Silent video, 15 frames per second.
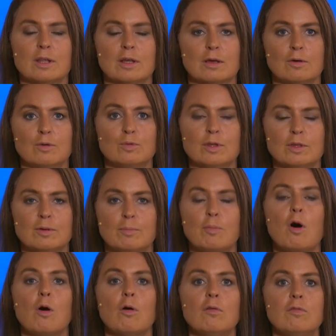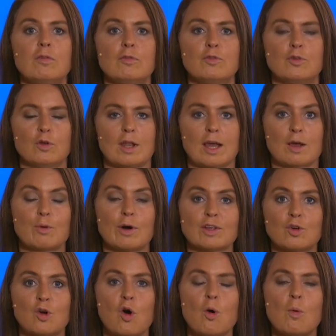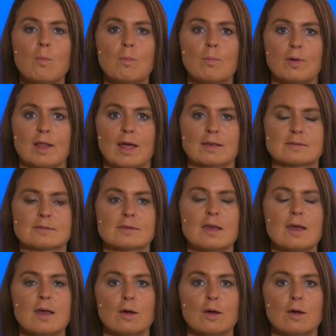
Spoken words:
with a powerful and quite complex